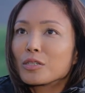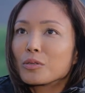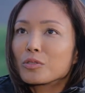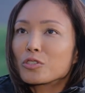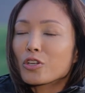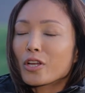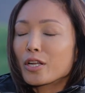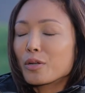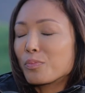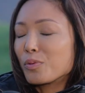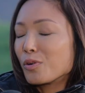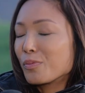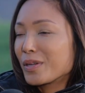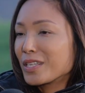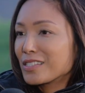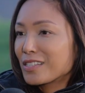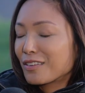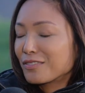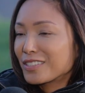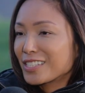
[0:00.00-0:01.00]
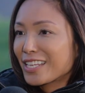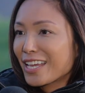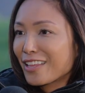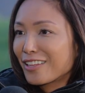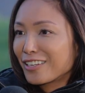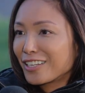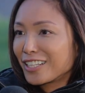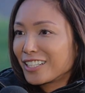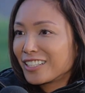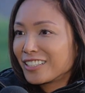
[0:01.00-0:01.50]
trying to pull myself
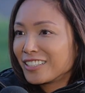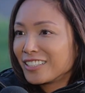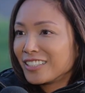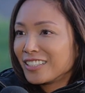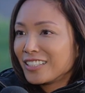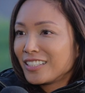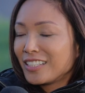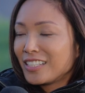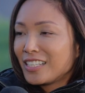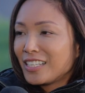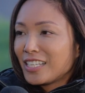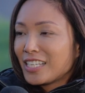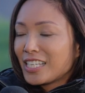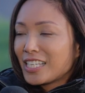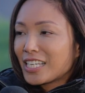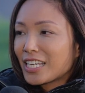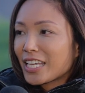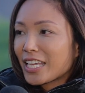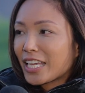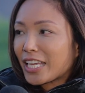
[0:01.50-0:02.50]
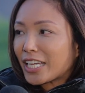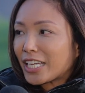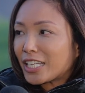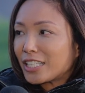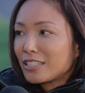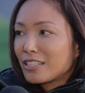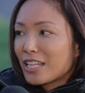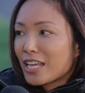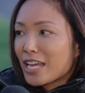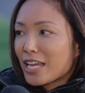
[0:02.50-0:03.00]
together.
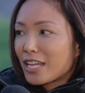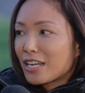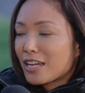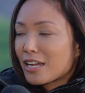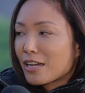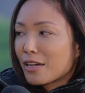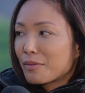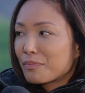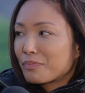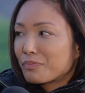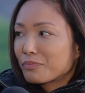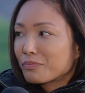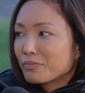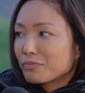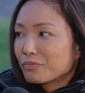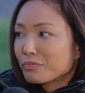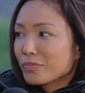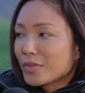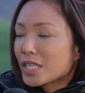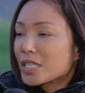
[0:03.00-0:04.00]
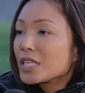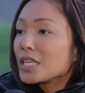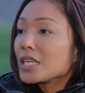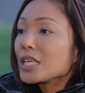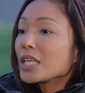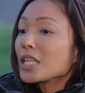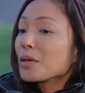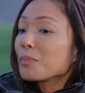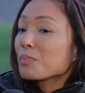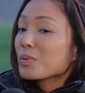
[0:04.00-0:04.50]
And then
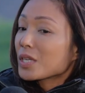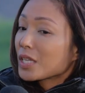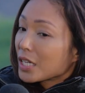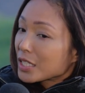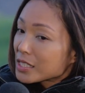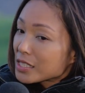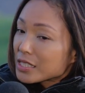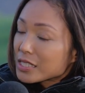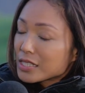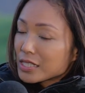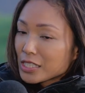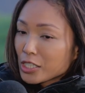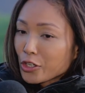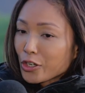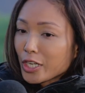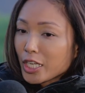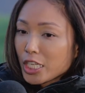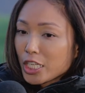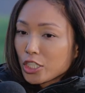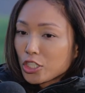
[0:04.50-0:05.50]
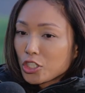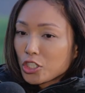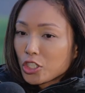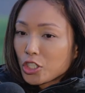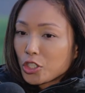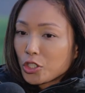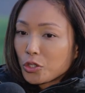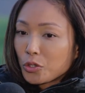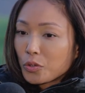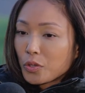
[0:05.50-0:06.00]
because of the steering
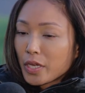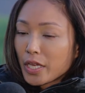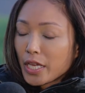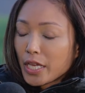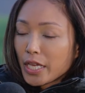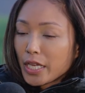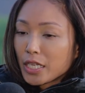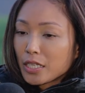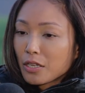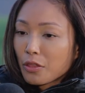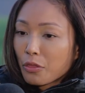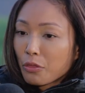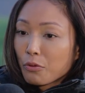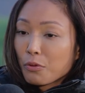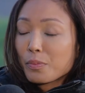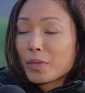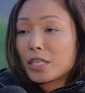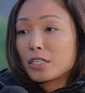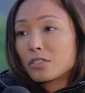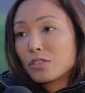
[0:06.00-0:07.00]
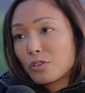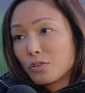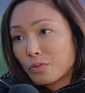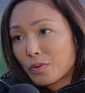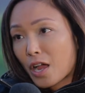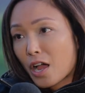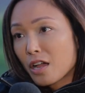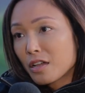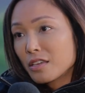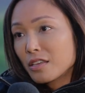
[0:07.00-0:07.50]
issue, it threw me into a
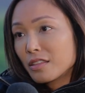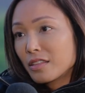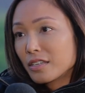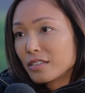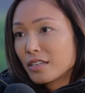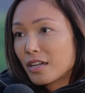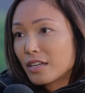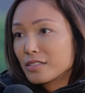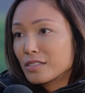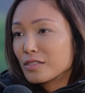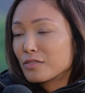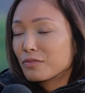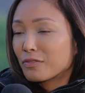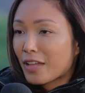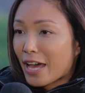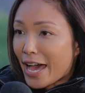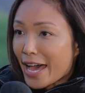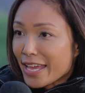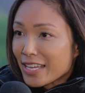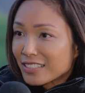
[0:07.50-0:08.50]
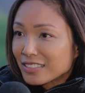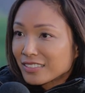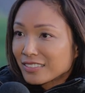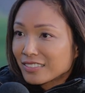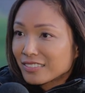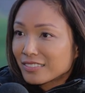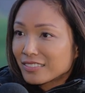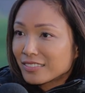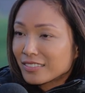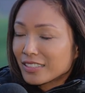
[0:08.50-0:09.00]
rock that caused a flat.
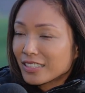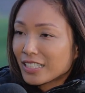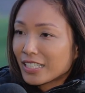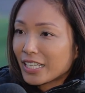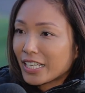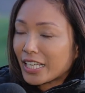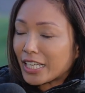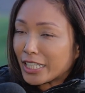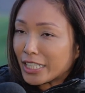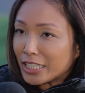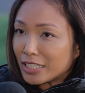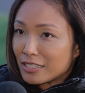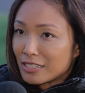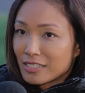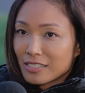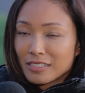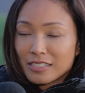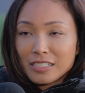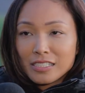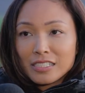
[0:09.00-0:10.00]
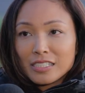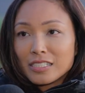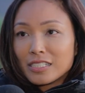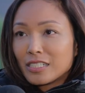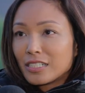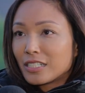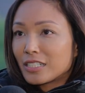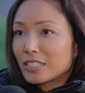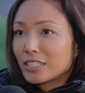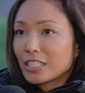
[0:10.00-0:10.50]
And,
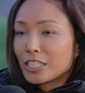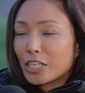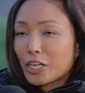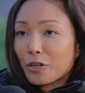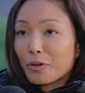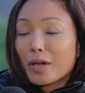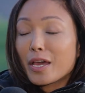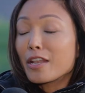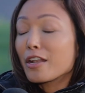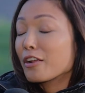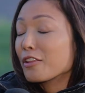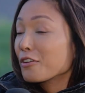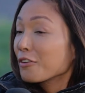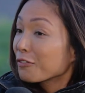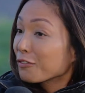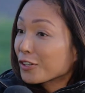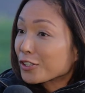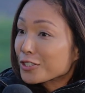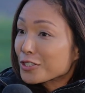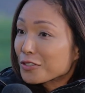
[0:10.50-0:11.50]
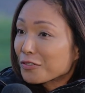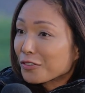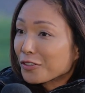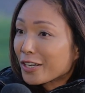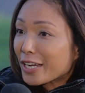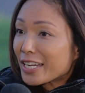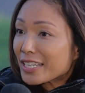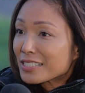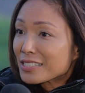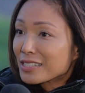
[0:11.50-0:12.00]
you know, another first for
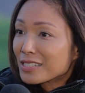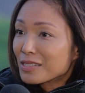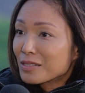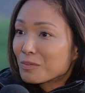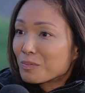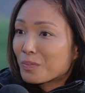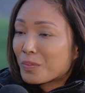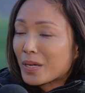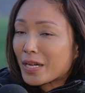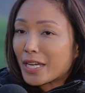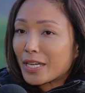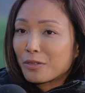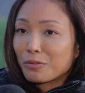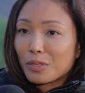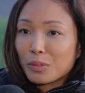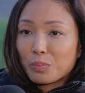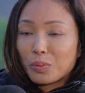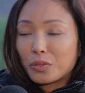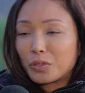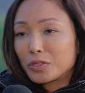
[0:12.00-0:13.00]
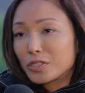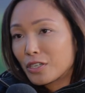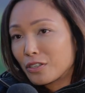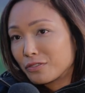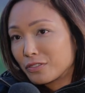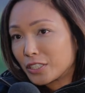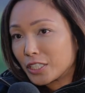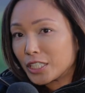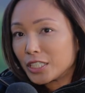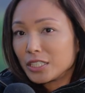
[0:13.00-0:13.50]
us, but we pulled
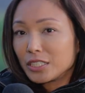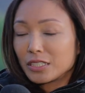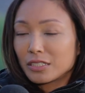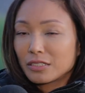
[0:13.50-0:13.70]
over